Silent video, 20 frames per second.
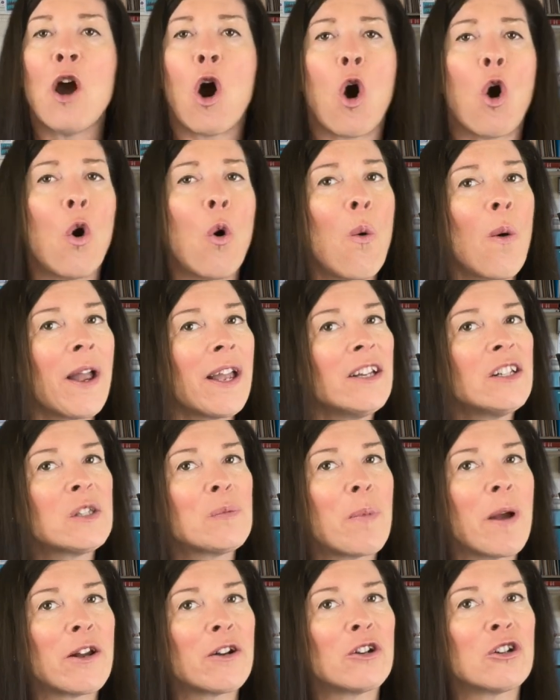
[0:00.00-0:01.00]
Always
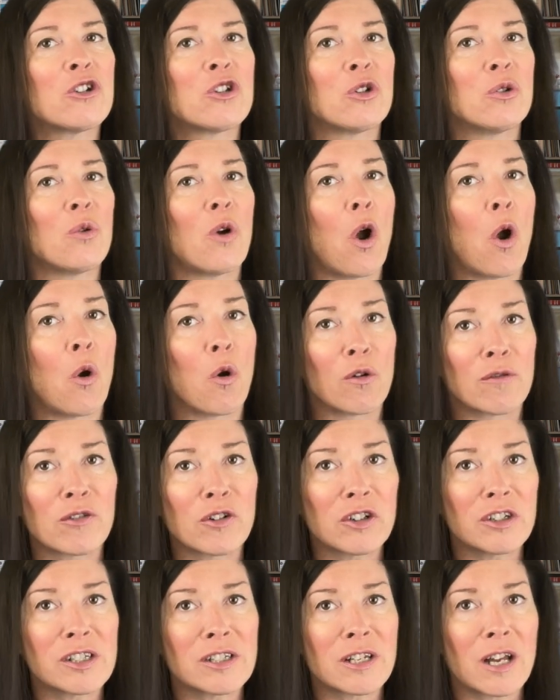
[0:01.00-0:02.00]
better to
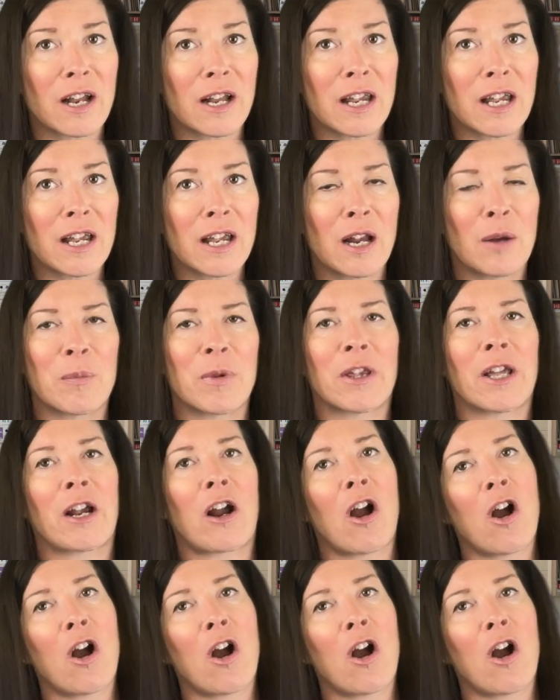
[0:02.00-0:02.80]
overstudy and be like,